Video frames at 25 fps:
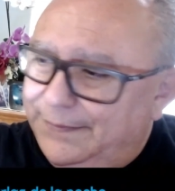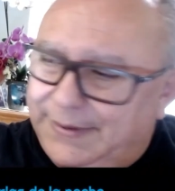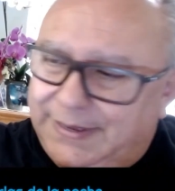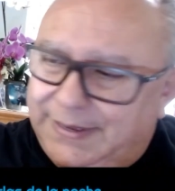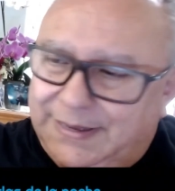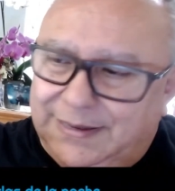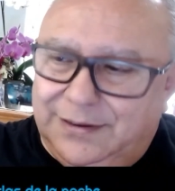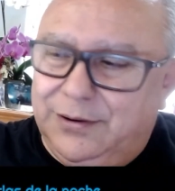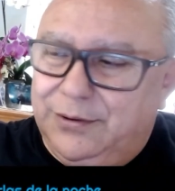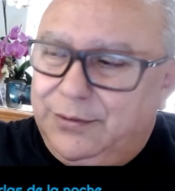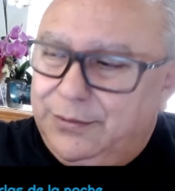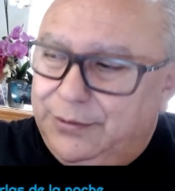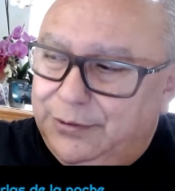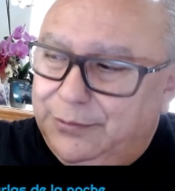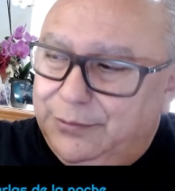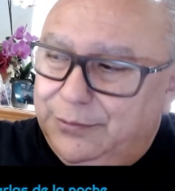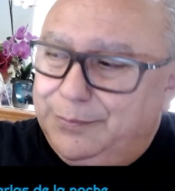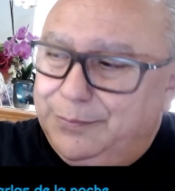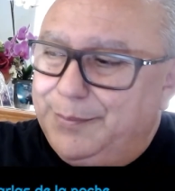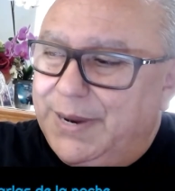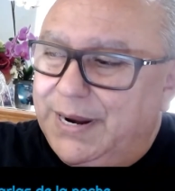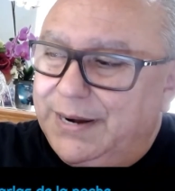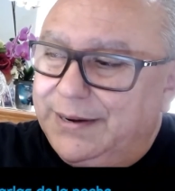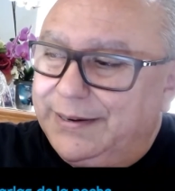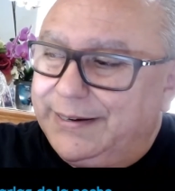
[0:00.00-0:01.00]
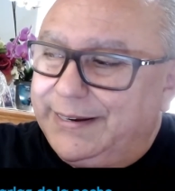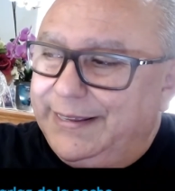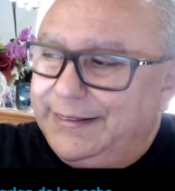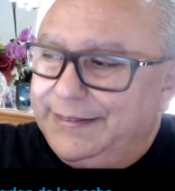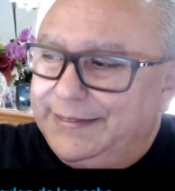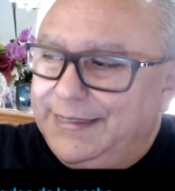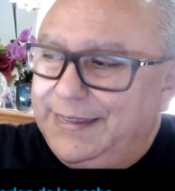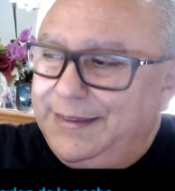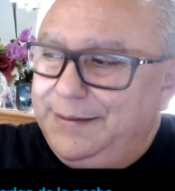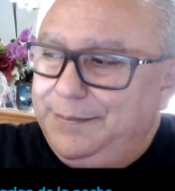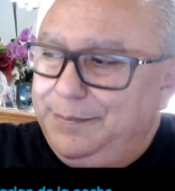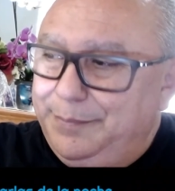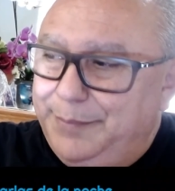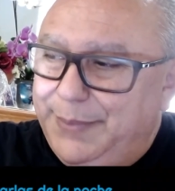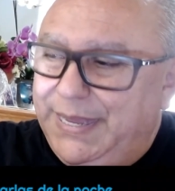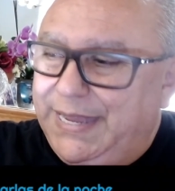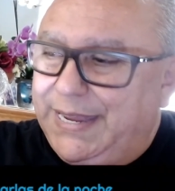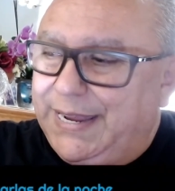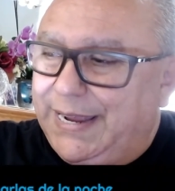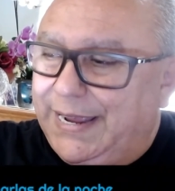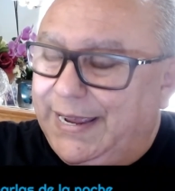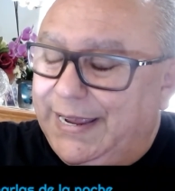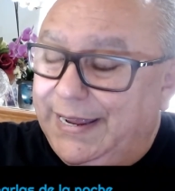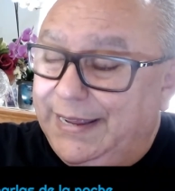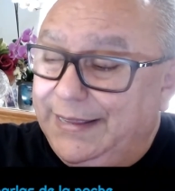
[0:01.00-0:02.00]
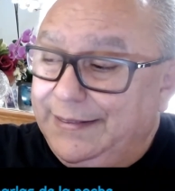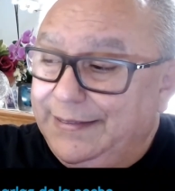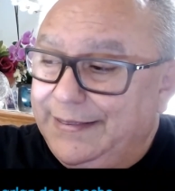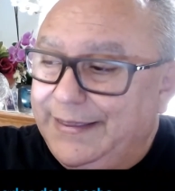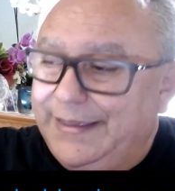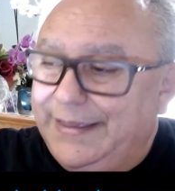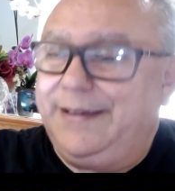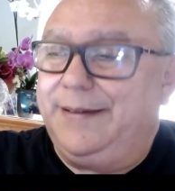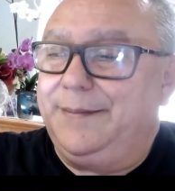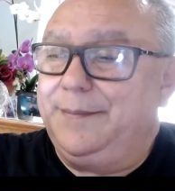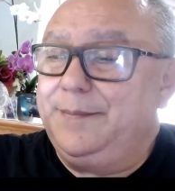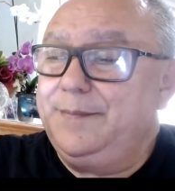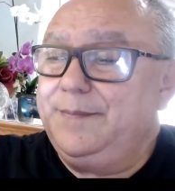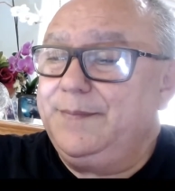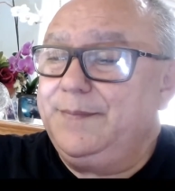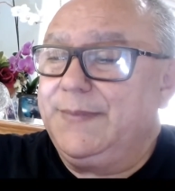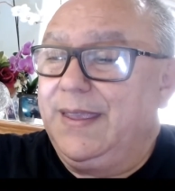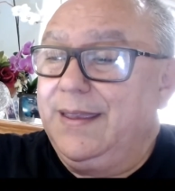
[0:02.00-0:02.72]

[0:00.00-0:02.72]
a lot of marketing behind them,